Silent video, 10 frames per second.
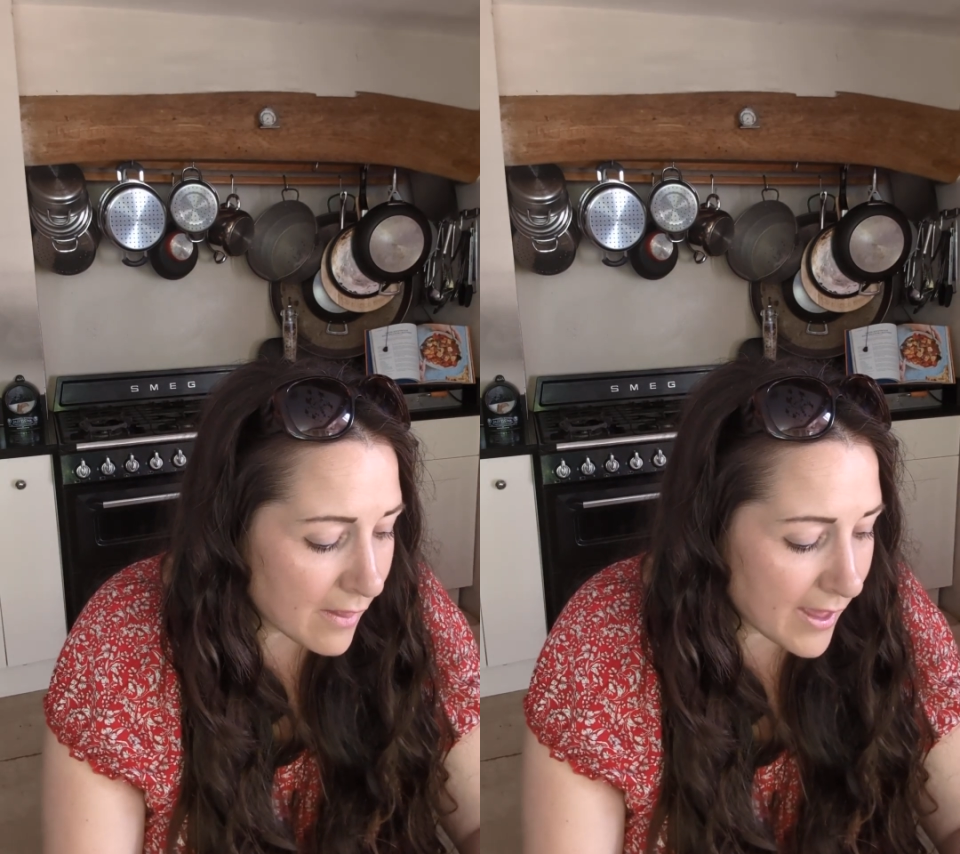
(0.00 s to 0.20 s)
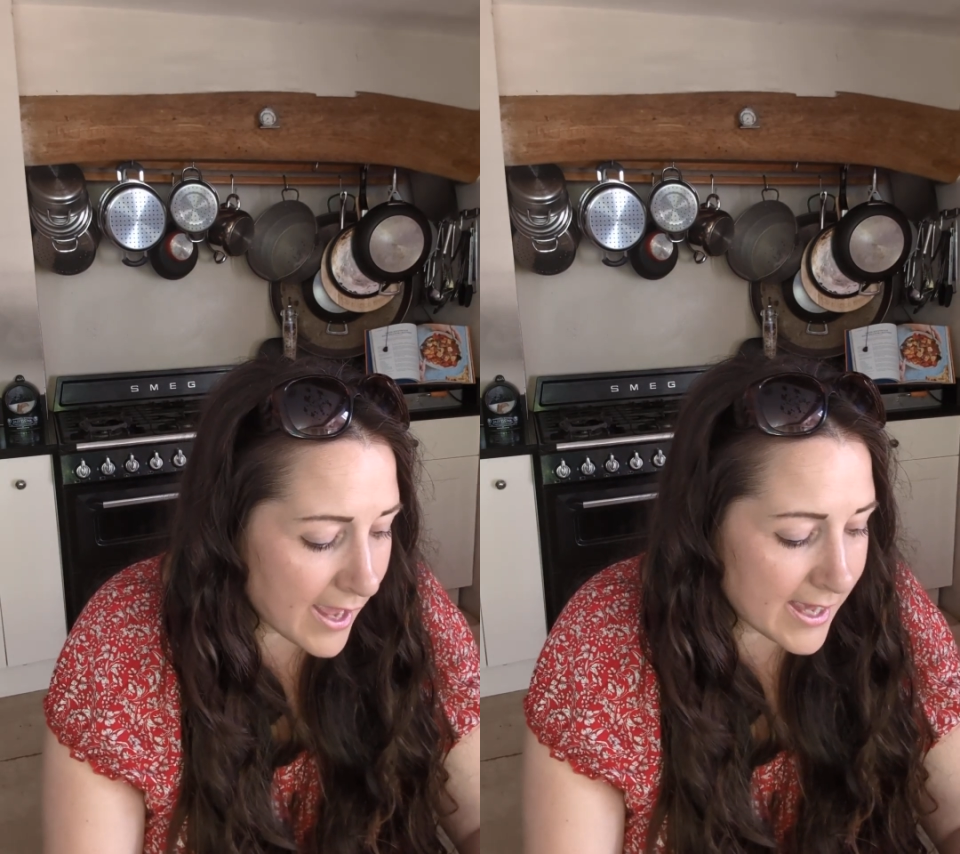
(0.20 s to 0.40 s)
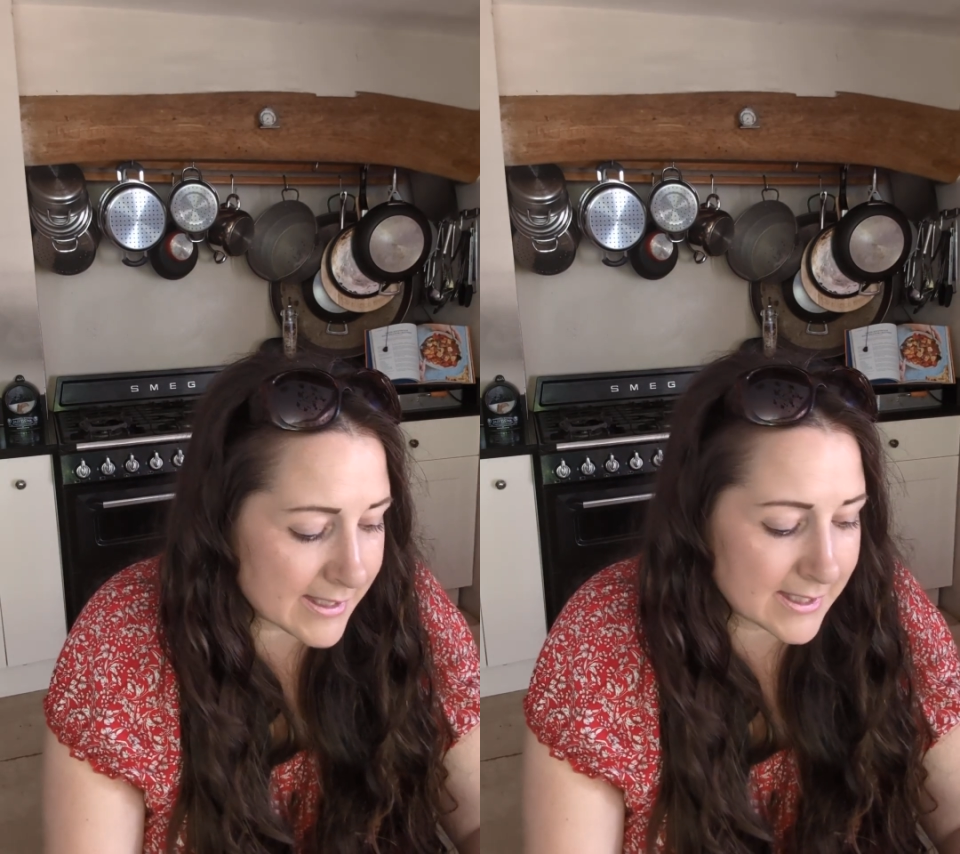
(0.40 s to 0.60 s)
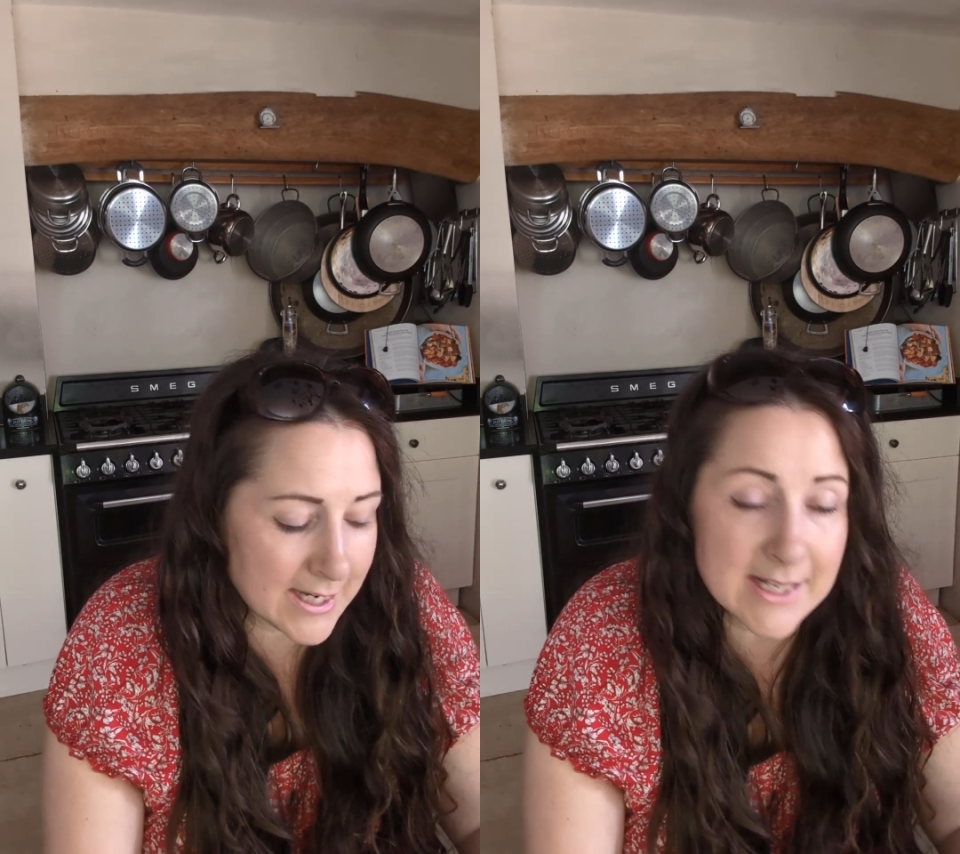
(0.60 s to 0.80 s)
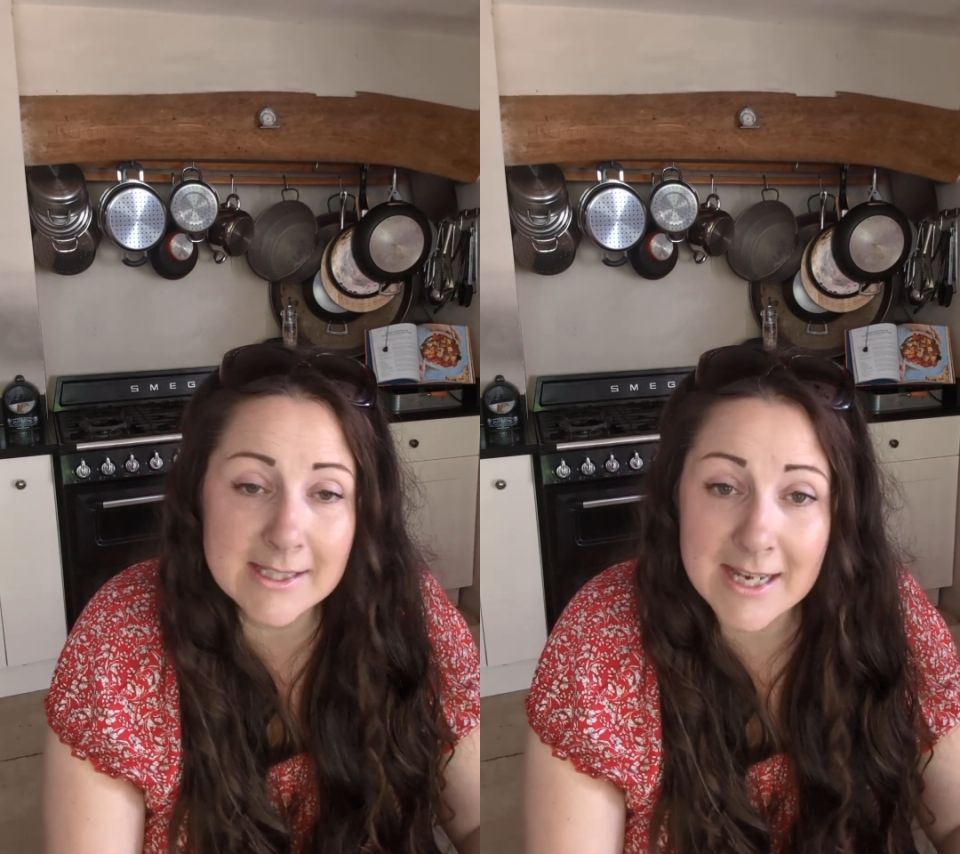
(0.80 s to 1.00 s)
There is
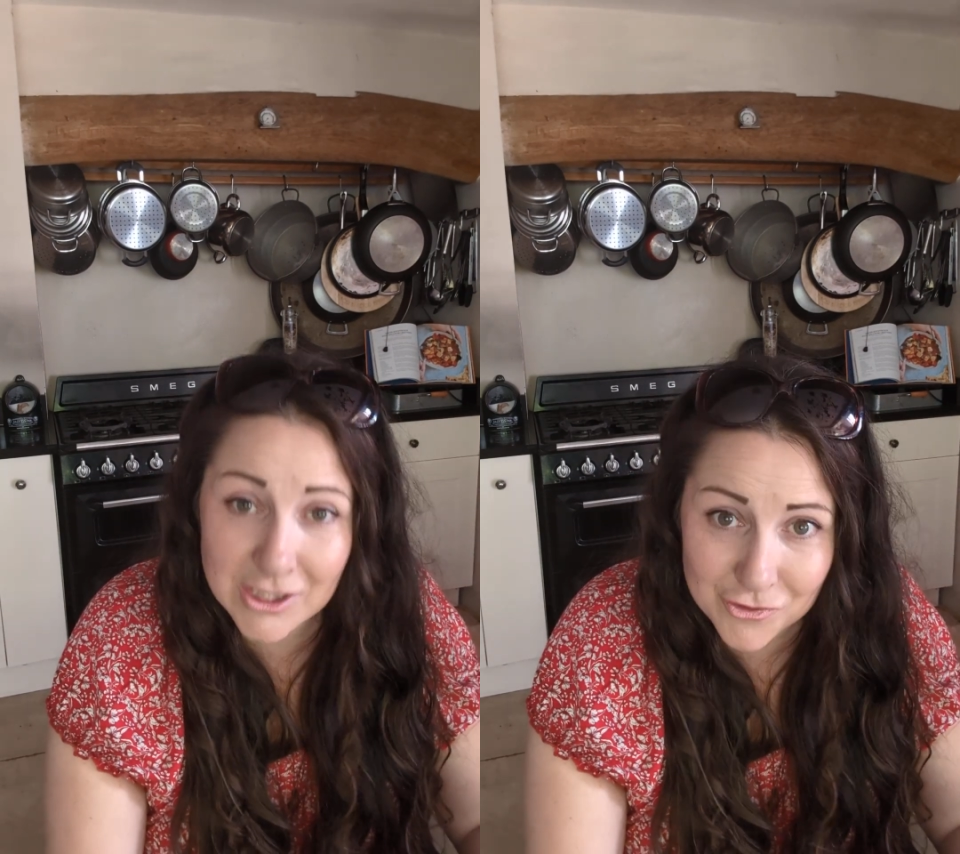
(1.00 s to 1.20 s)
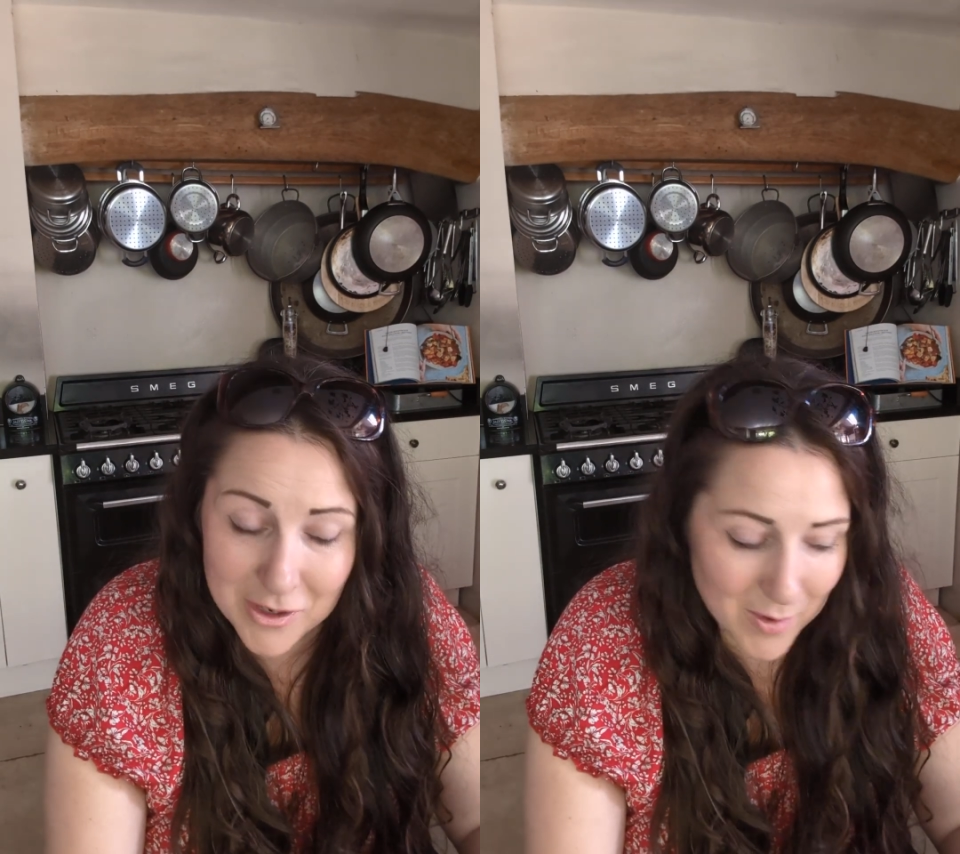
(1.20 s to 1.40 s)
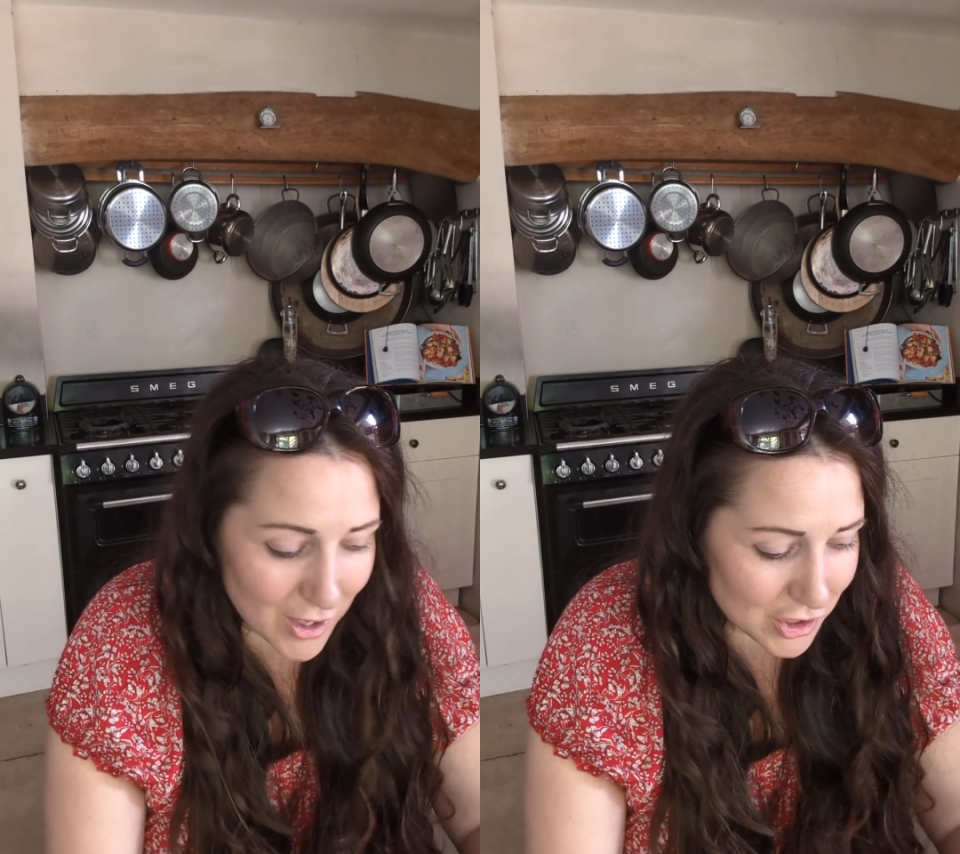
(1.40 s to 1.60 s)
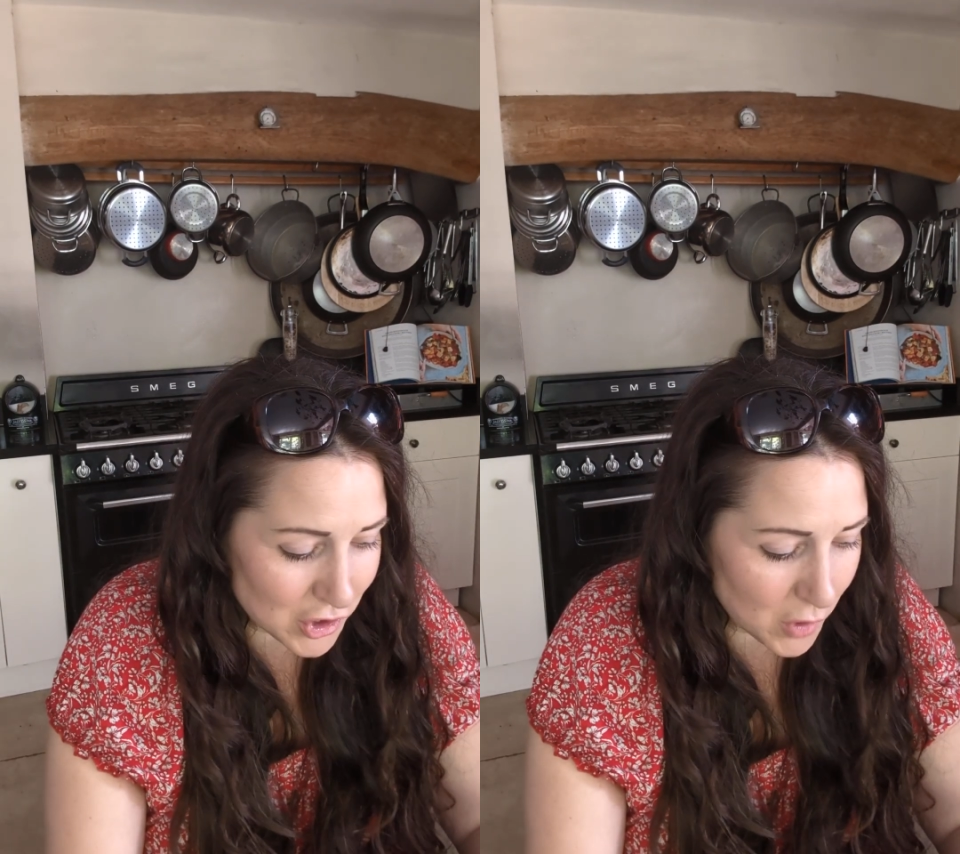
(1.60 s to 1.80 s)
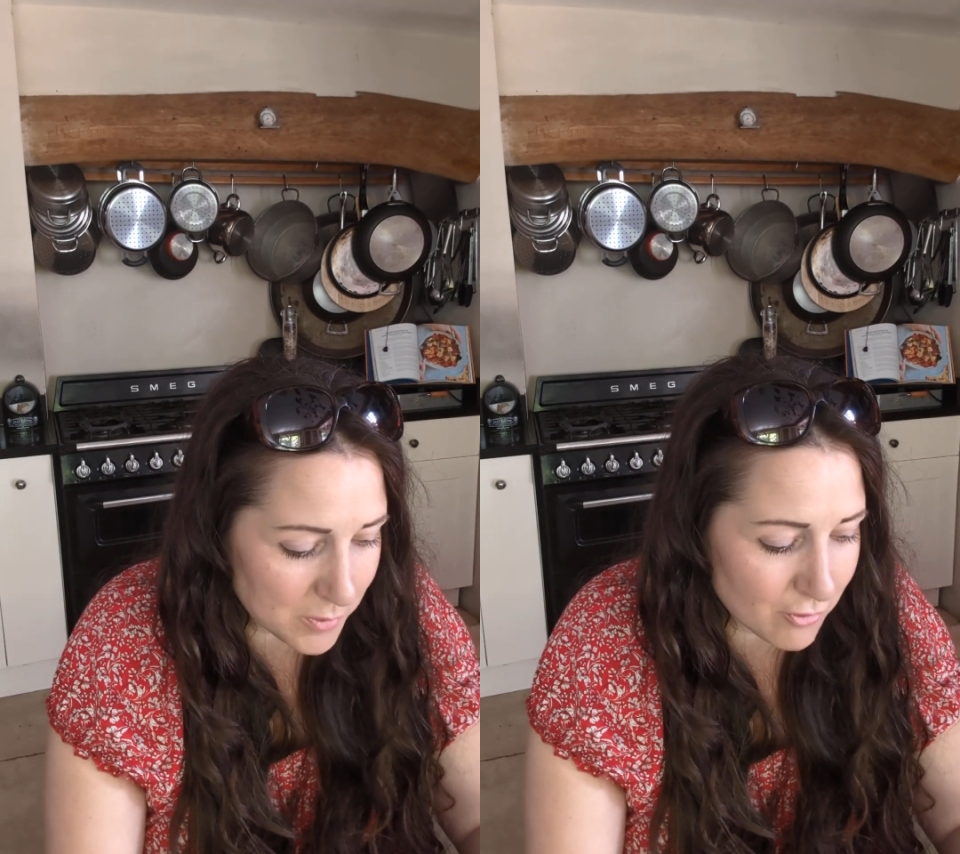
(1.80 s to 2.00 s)
kids history
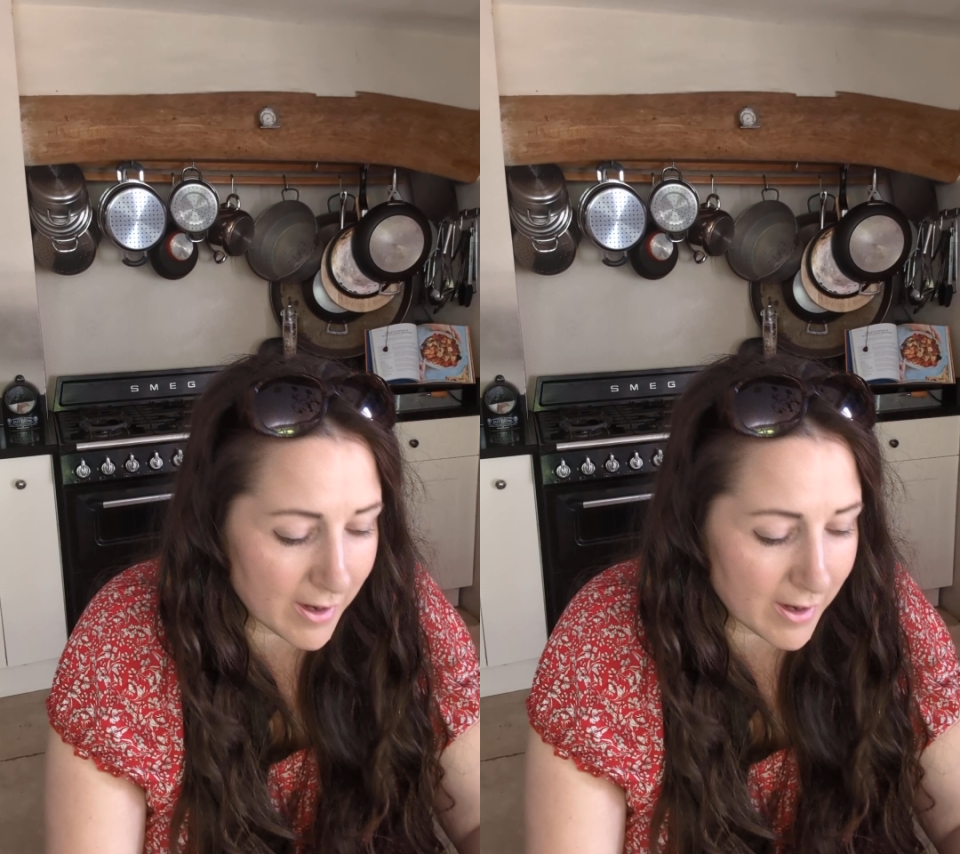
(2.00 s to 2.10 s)
workshops